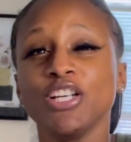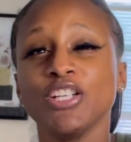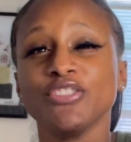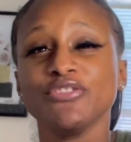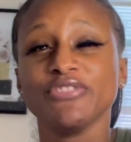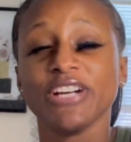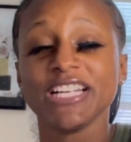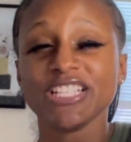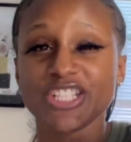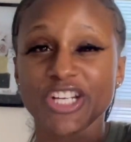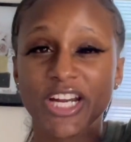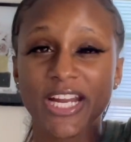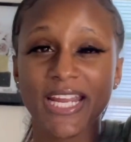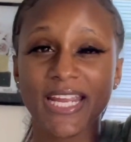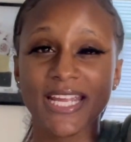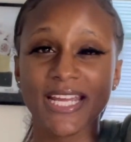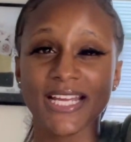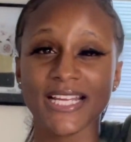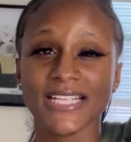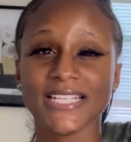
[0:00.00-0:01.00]
raise your
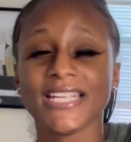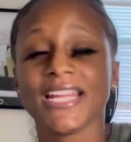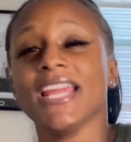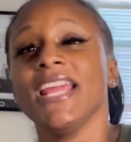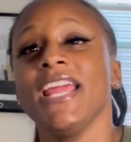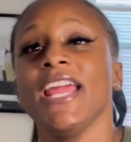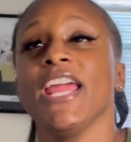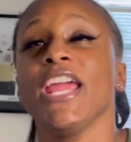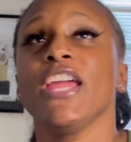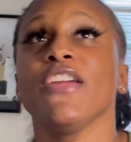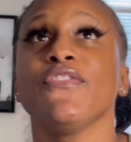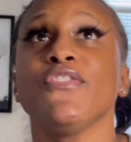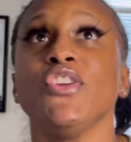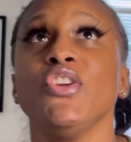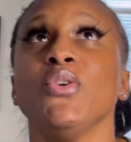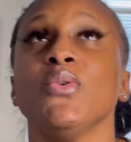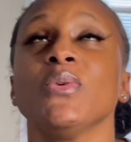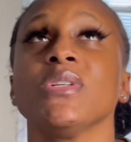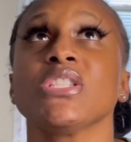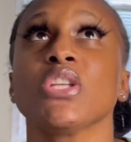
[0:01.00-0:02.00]
hand if
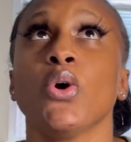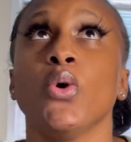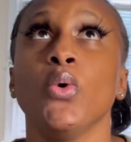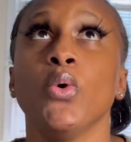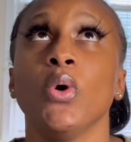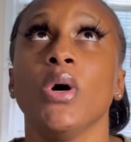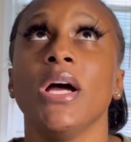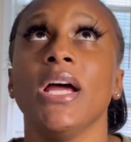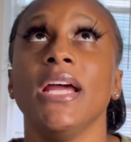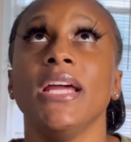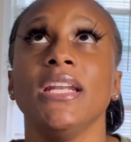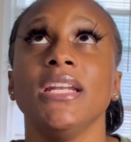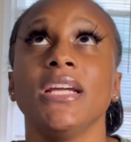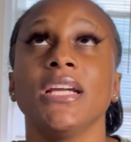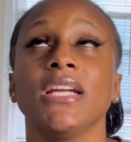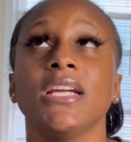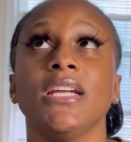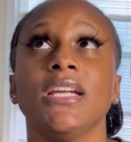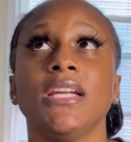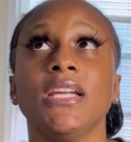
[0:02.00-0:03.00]
you was
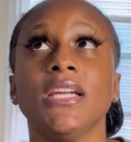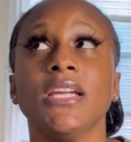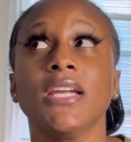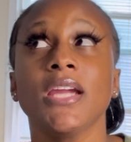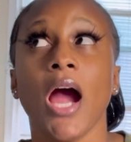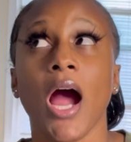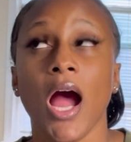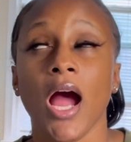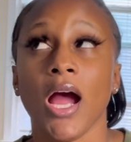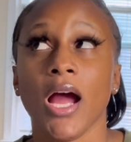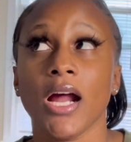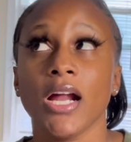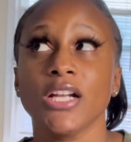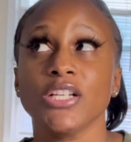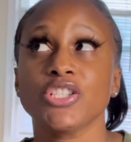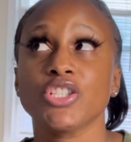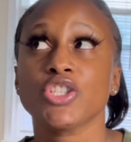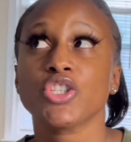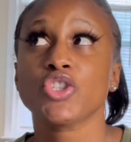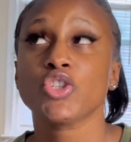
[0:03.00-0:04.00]
on
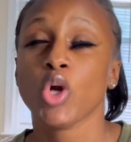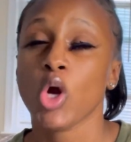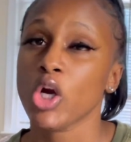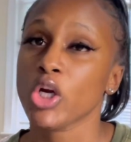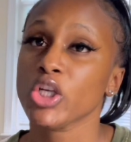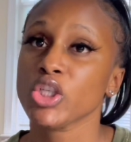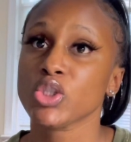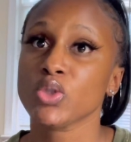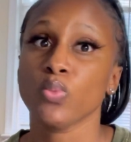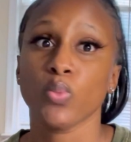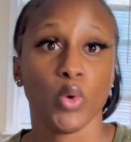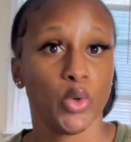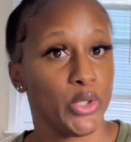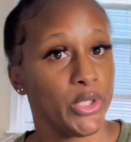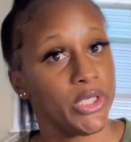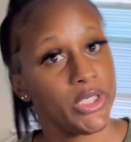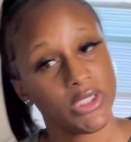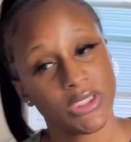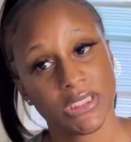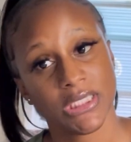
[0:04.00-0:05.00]
God's Strongest
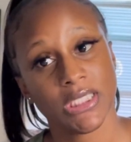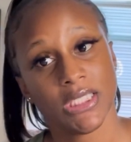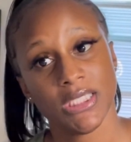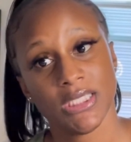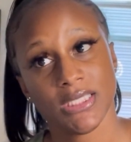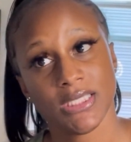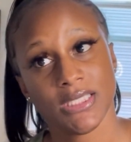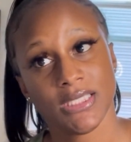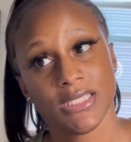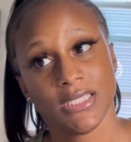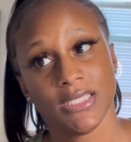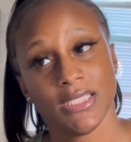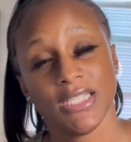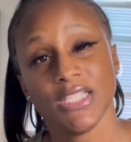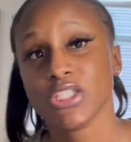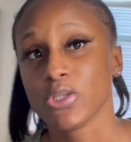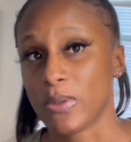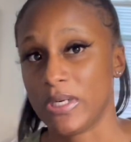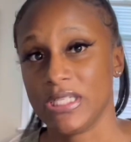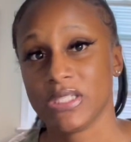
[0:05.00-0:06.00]
Warriors list
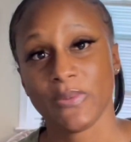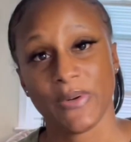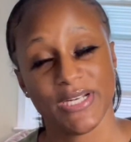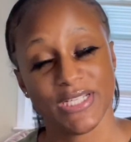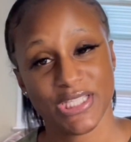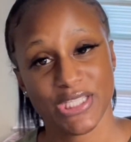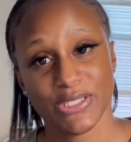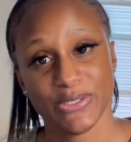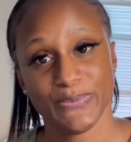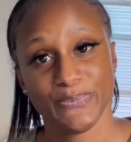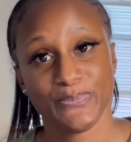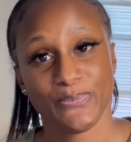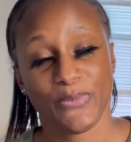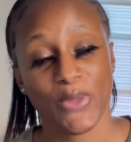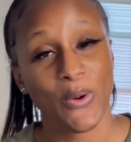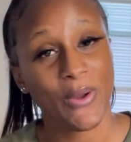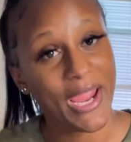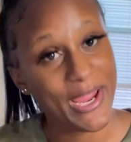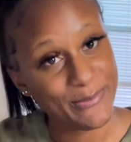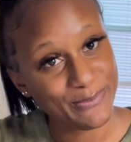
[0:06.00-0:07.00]
in twenty twenty-two,
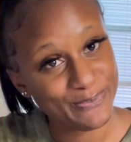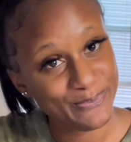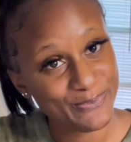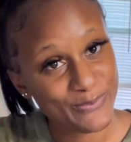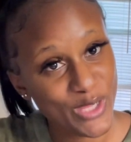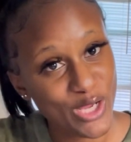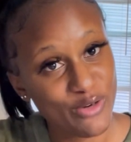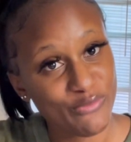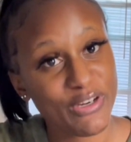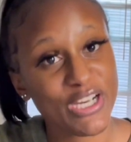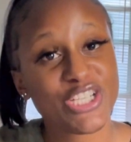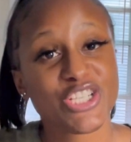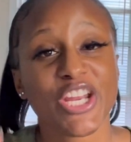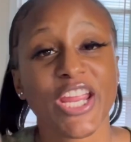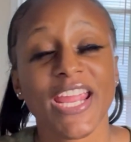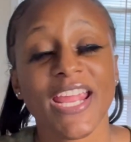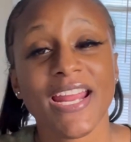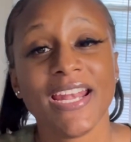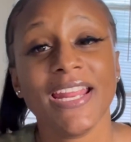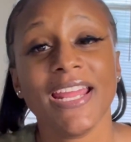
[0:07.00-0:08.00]
okay? Raise
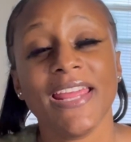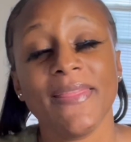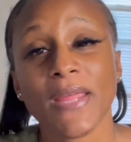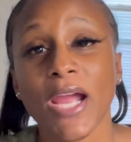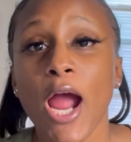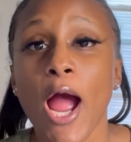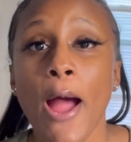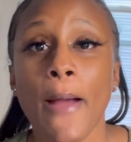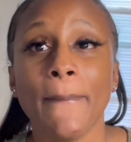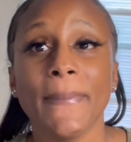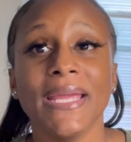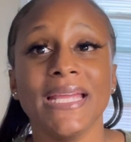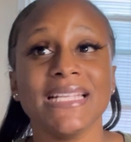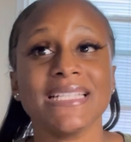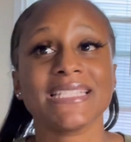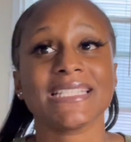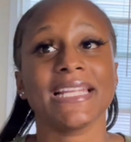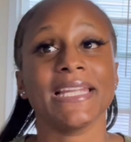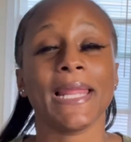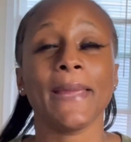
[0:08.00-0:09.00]
your hand in the
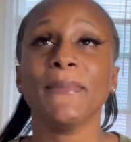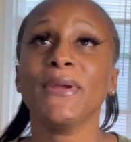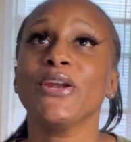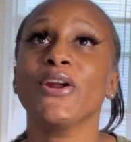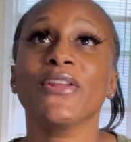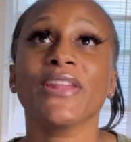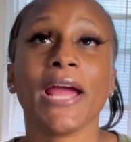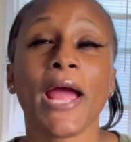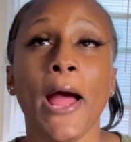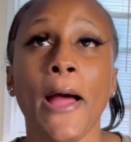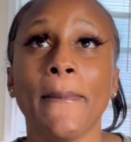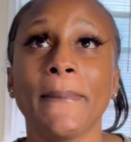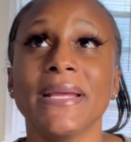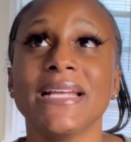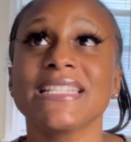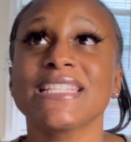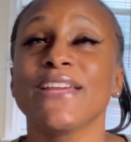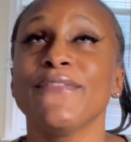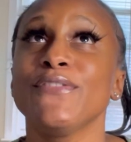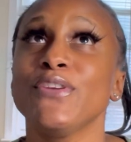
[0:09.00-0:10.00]
comments. Let me know in the
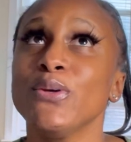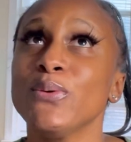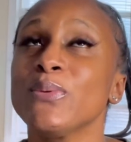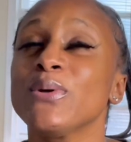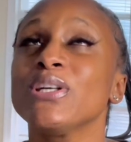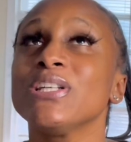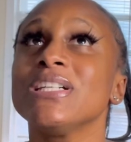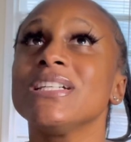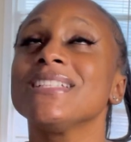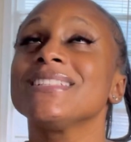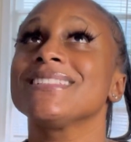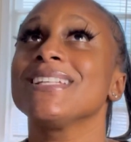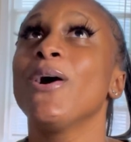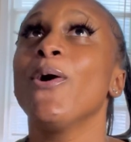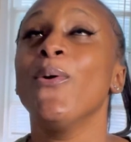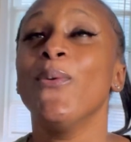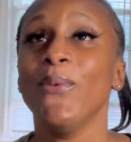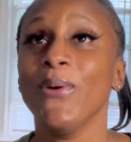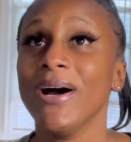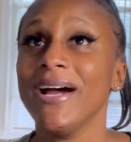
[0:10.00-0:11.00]
comments if you were
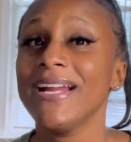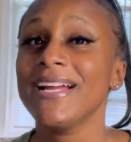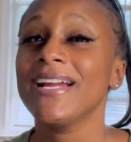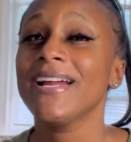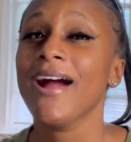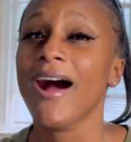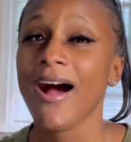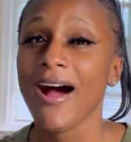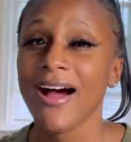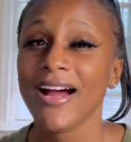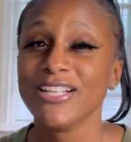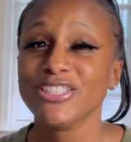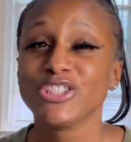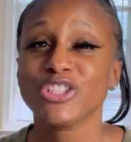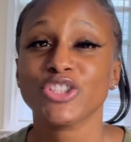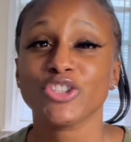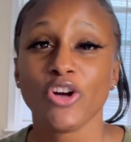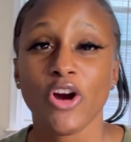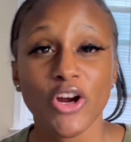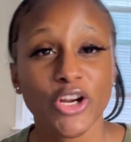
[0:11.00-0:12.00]
on God's
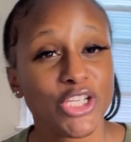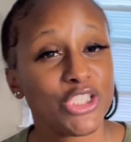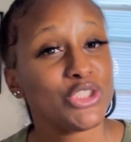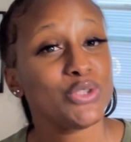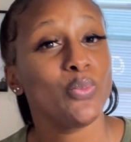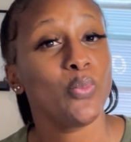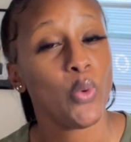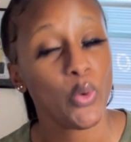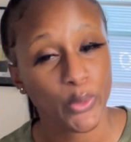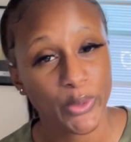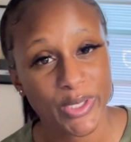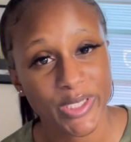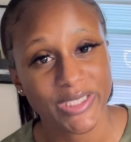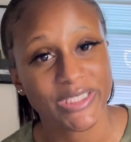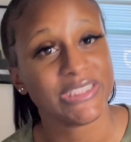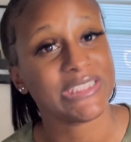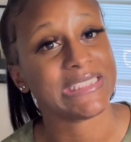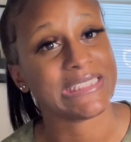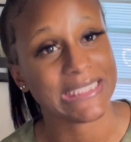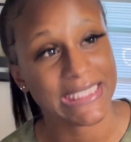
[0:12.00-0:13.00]
Strongest
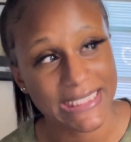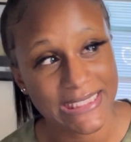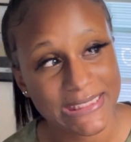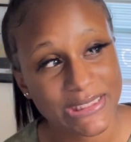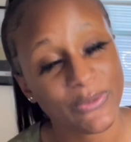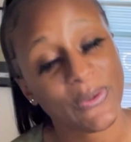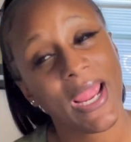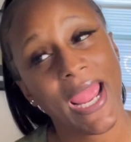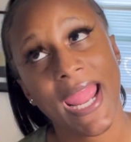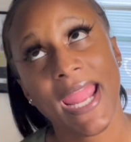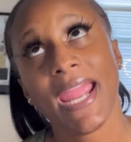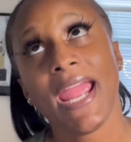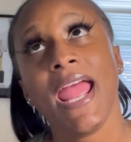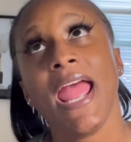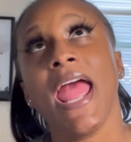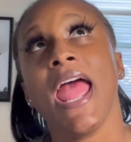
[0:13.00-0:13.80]
Warriors list, okay?